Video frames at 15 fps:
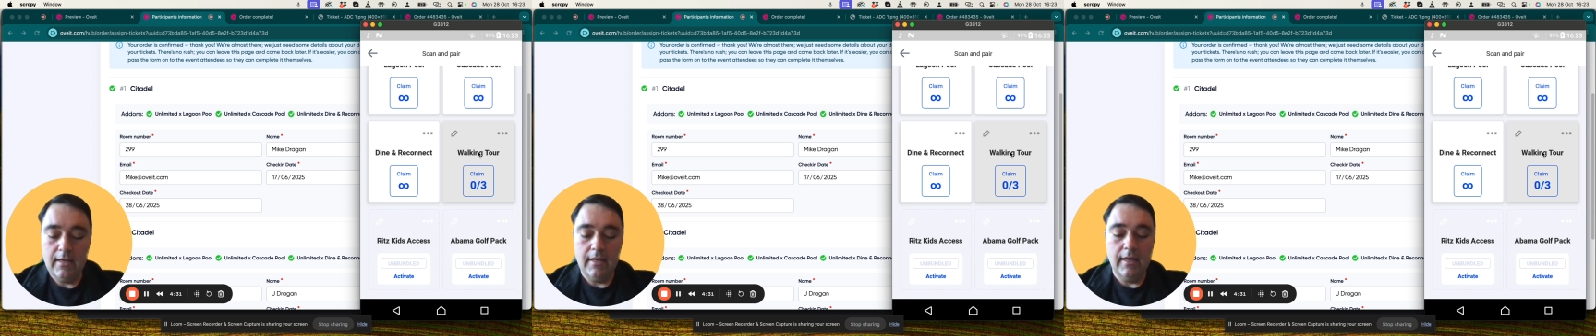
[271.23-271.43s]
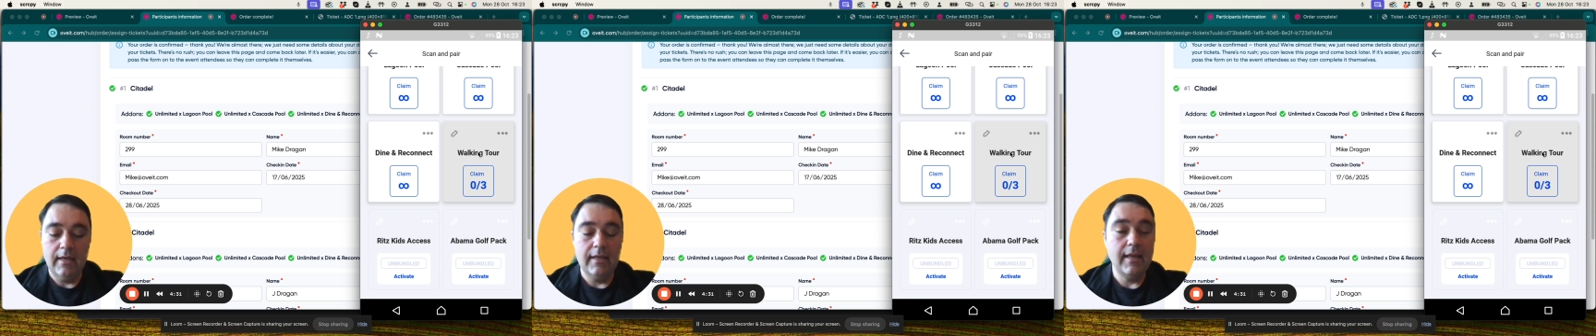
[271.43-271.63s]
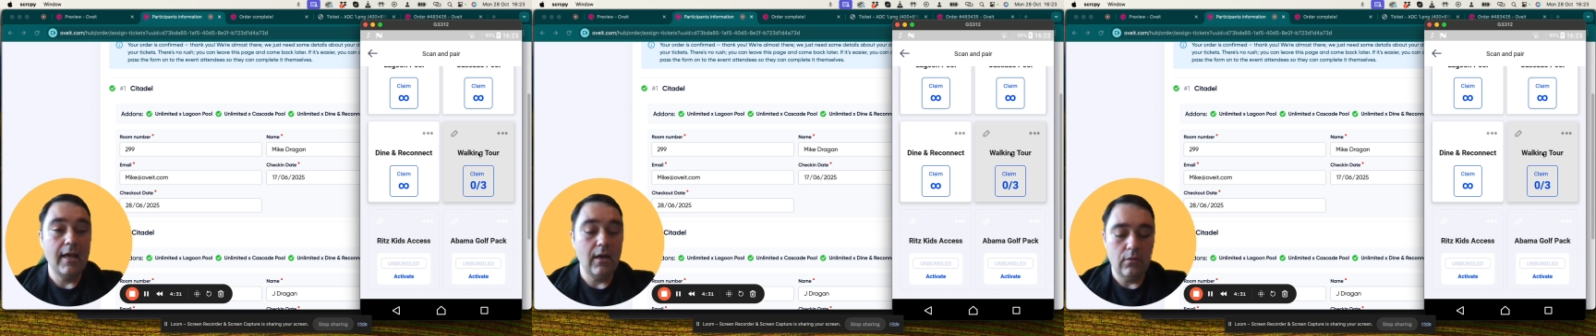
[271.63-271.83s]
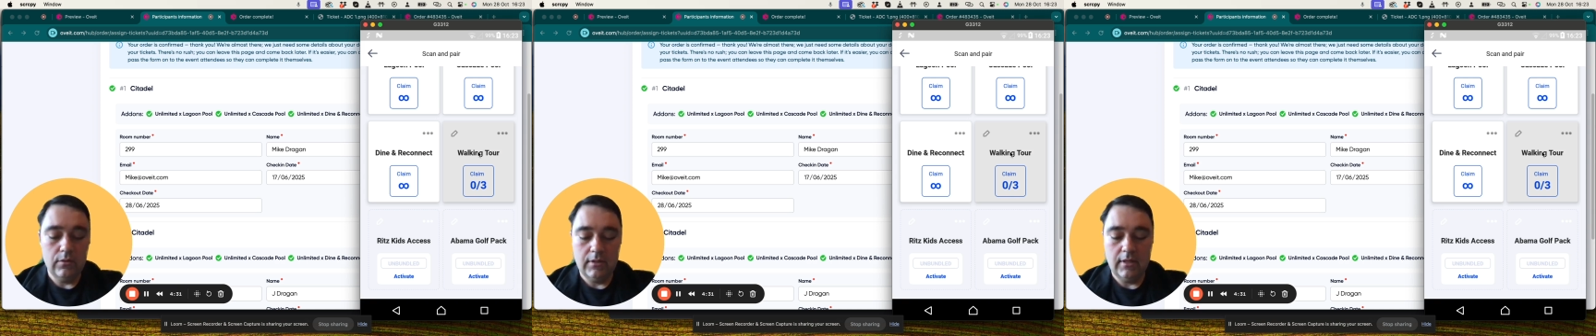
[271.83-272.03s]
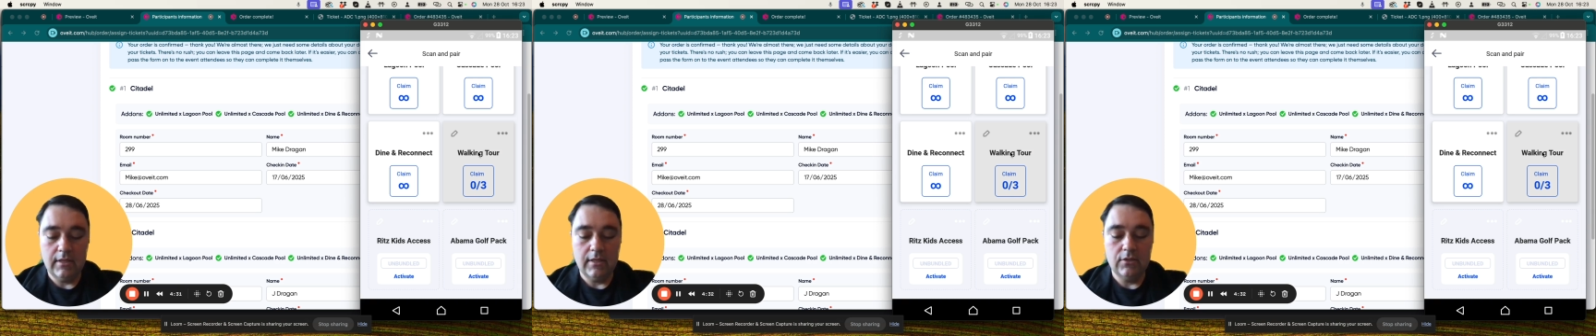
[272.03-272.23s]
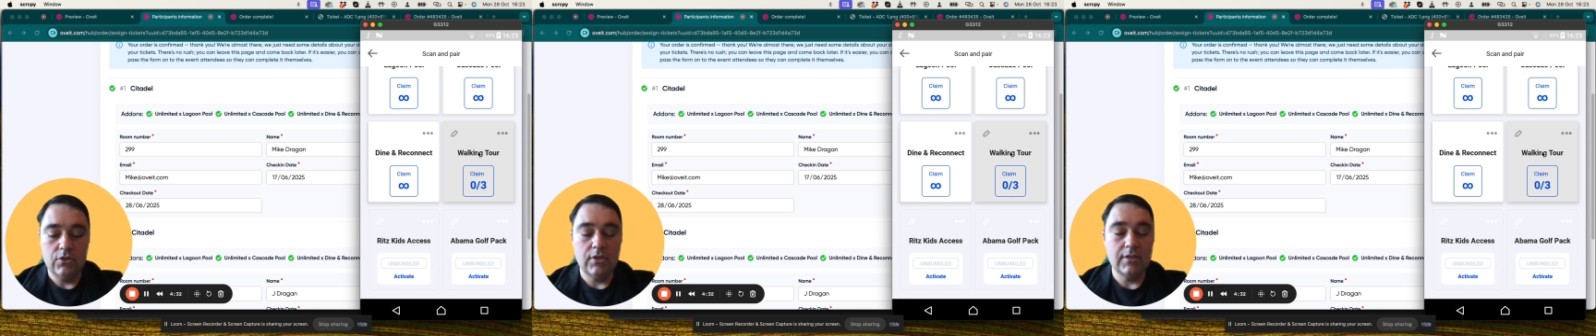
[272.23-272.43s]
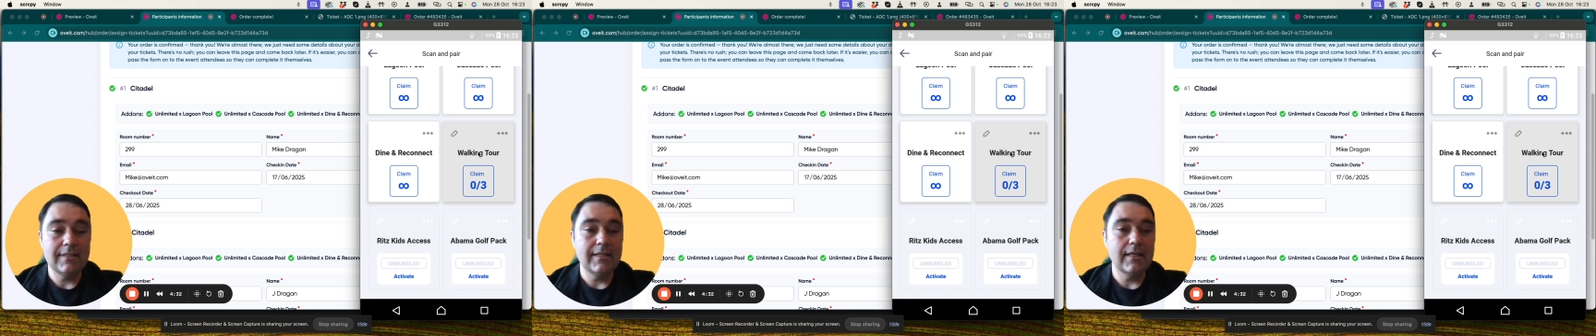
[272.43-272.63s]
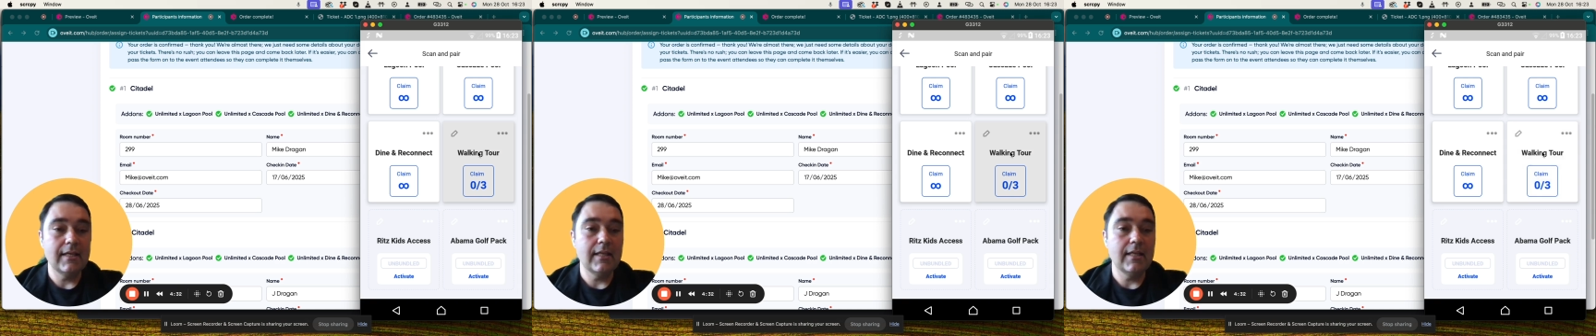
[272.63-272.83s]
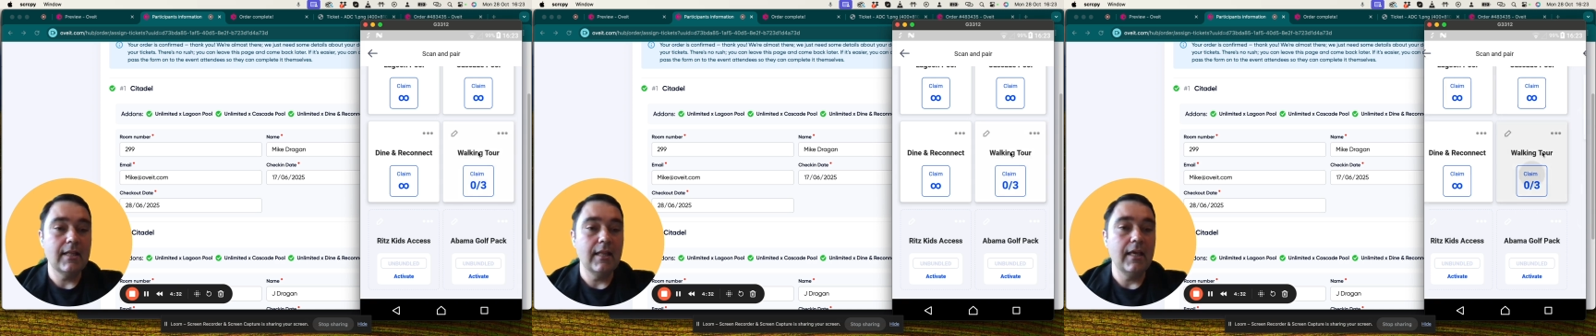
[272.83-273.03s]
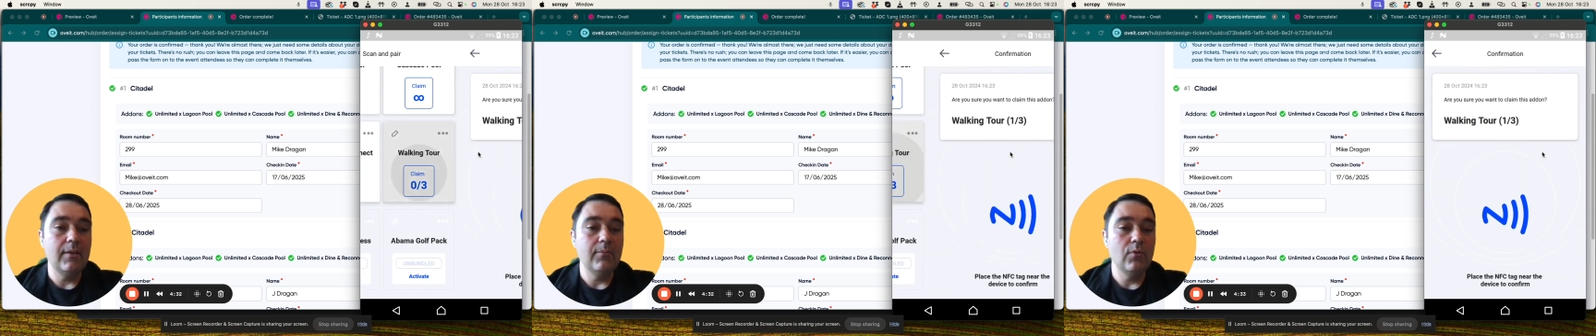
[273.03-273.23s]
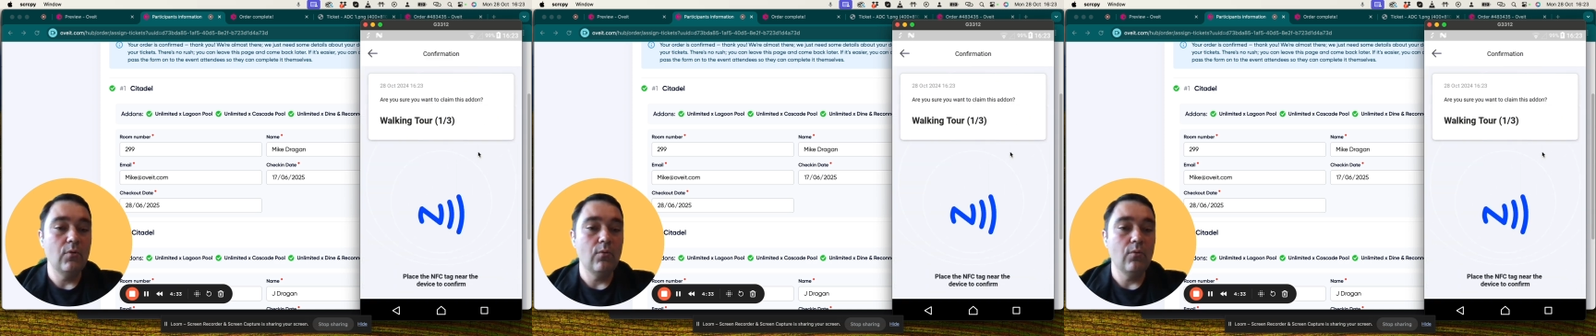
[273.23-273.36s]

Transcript: and now they can just claim